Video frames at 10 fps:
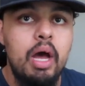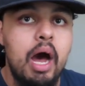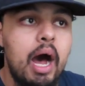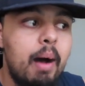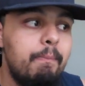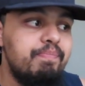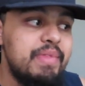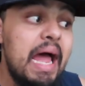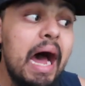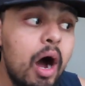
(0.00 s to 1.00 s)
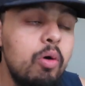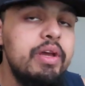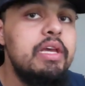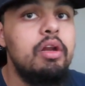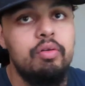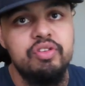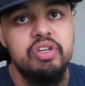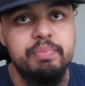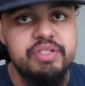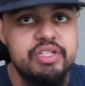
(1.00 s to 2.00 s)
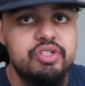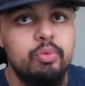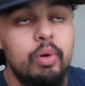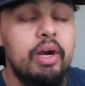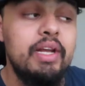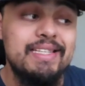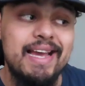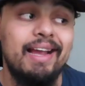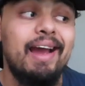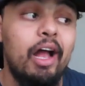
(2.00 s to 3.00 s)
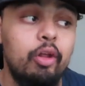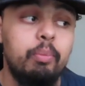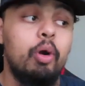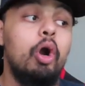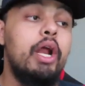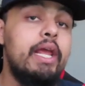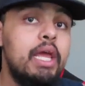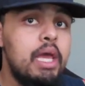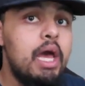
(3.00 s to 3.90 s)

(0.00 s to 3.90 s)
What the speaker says: Now he's in a position where he's got Cuyler Murray.